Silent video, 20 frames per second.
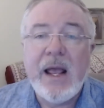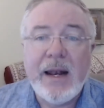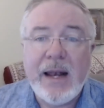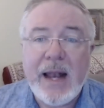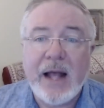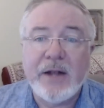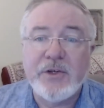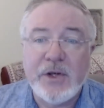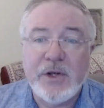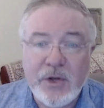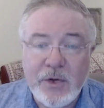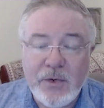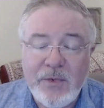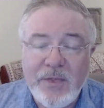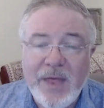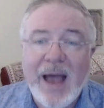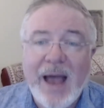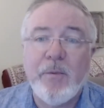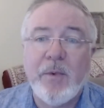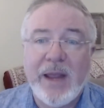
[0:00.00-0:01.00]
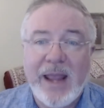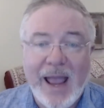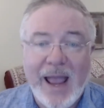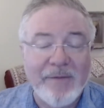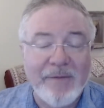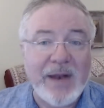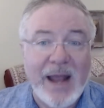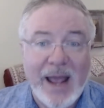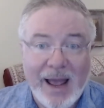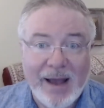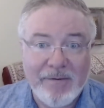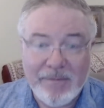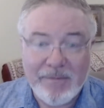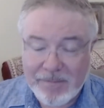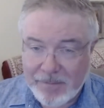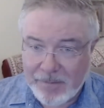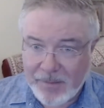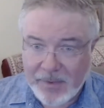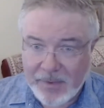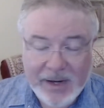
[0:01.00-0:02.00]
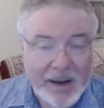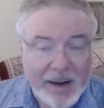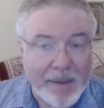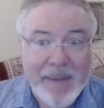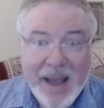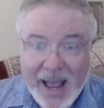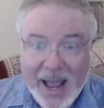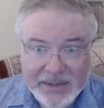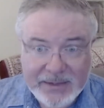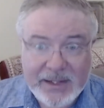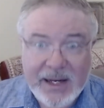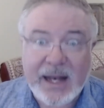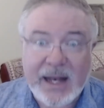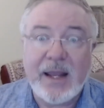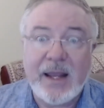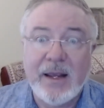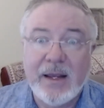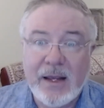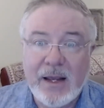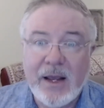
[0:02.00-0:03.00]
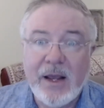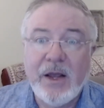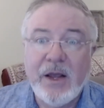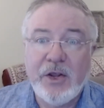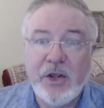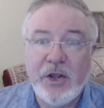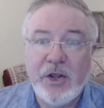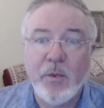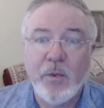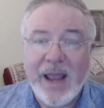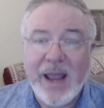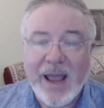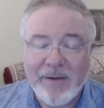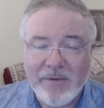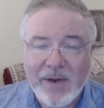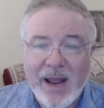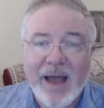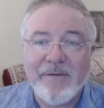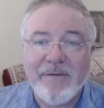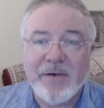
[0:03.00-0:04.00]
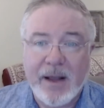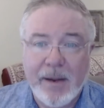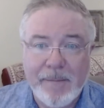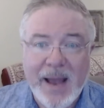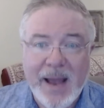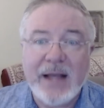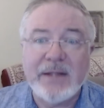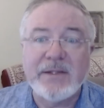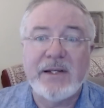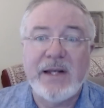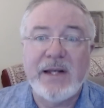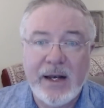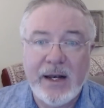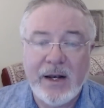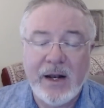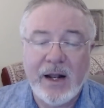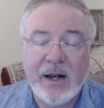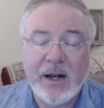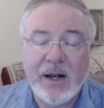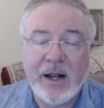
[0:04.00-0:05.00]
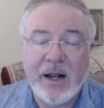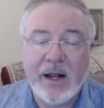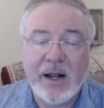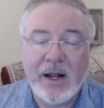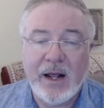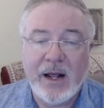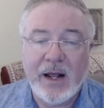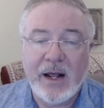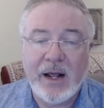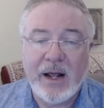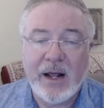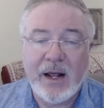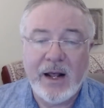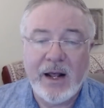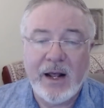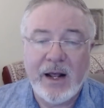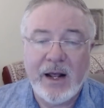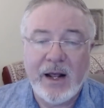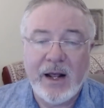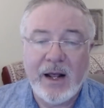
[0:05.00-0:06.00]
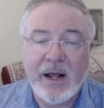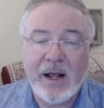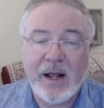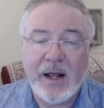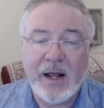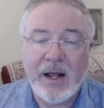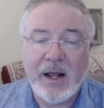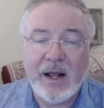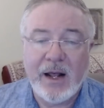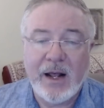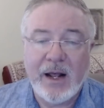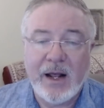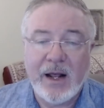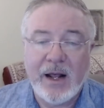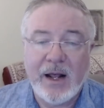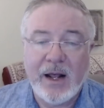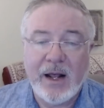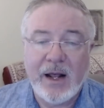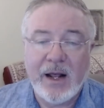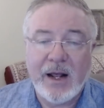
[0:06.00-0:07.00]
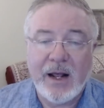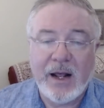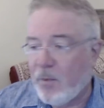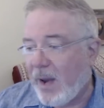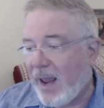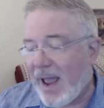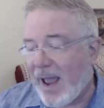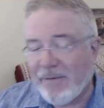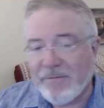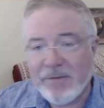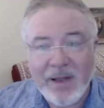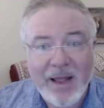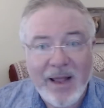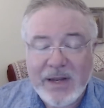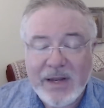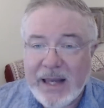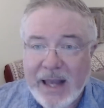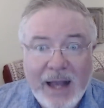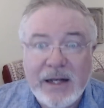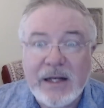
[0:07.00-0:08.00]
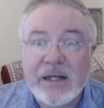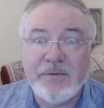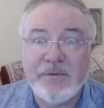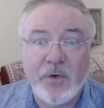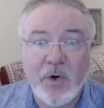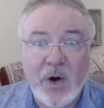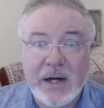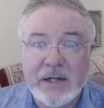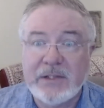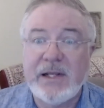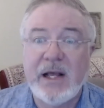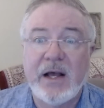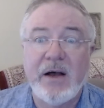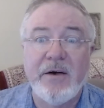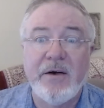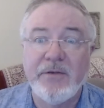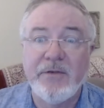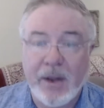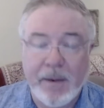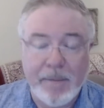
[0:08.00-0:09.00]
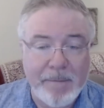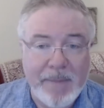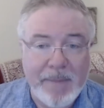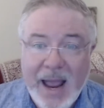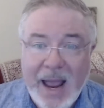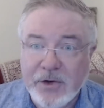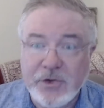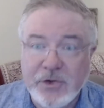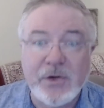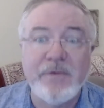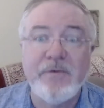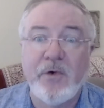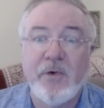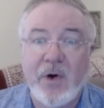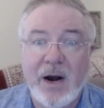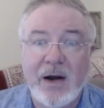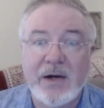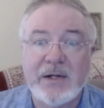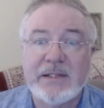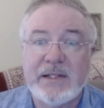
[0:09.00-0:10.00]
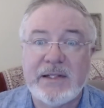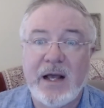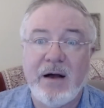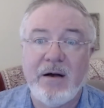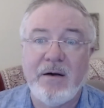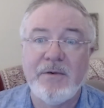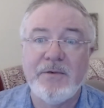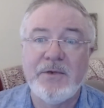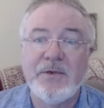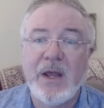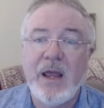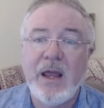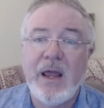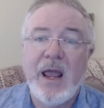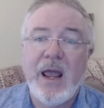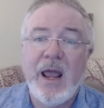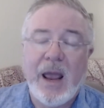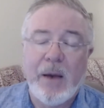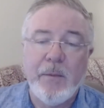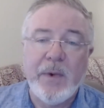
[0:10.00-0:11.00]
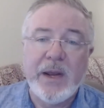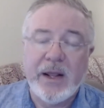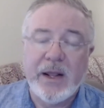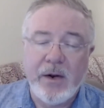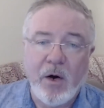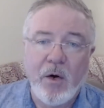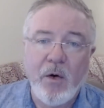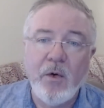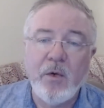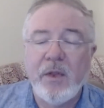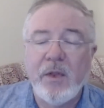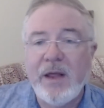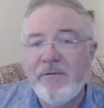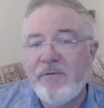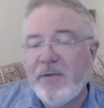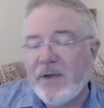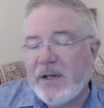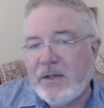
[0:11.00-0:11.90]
Now, to do that, we have to have capacity. We have to have a capacity to hold. And so we have loving kindness for ourselves, compassion for ourselves, and we can hold.